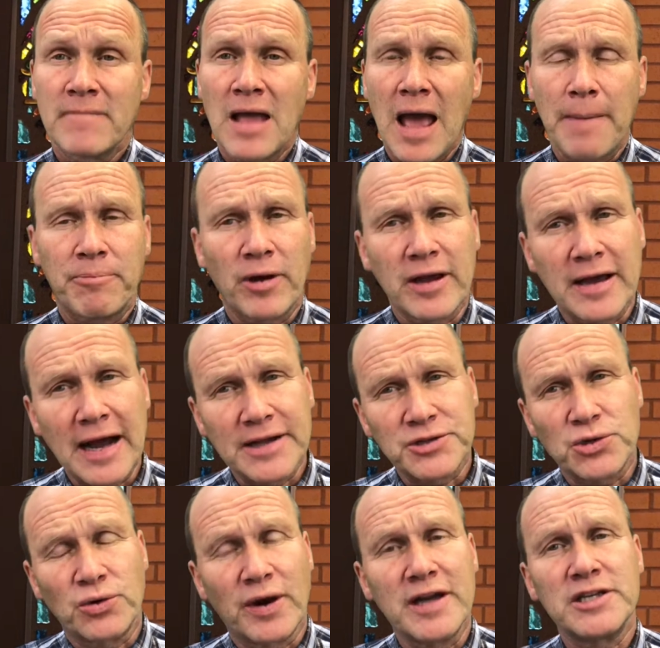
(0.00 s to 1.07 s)
I pray God's
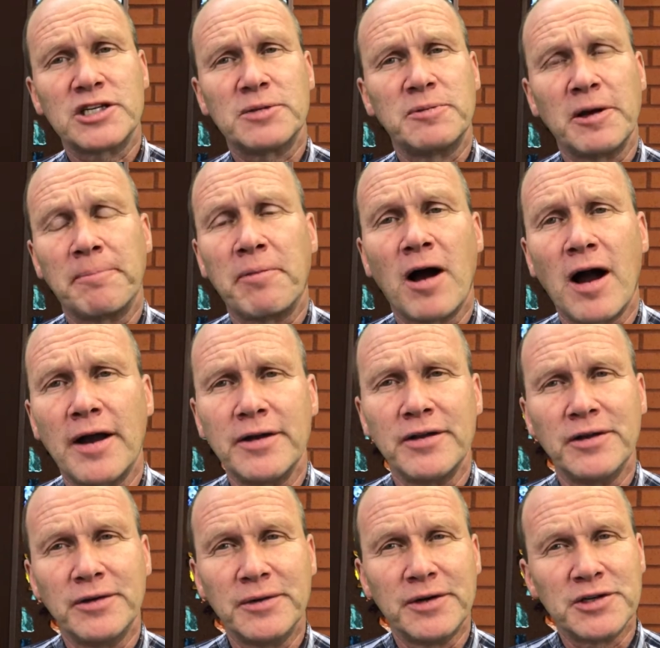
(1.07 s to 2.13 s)
grace to be upon you